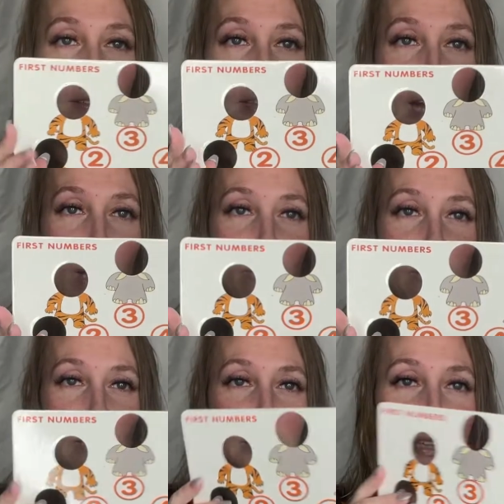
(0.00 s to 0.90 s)

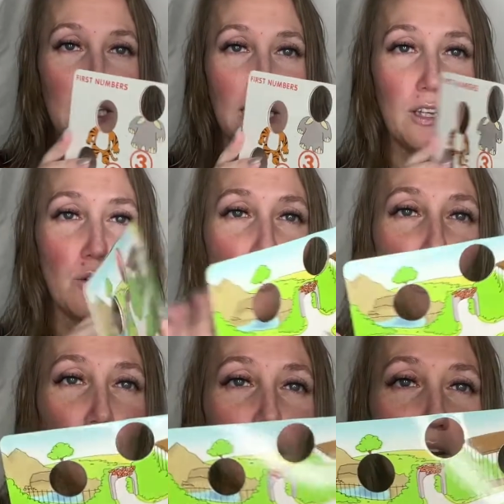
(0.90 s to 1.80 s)
counting thing,
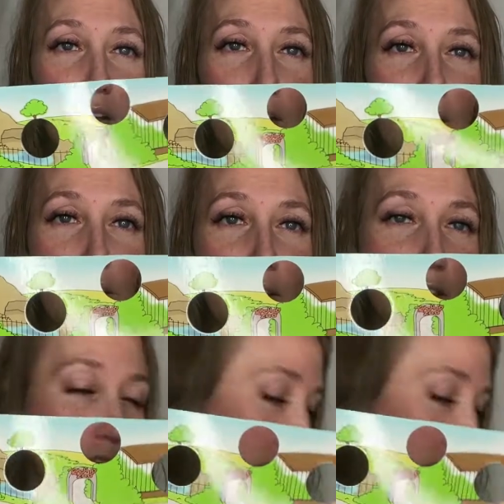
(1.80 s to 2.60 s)
or they're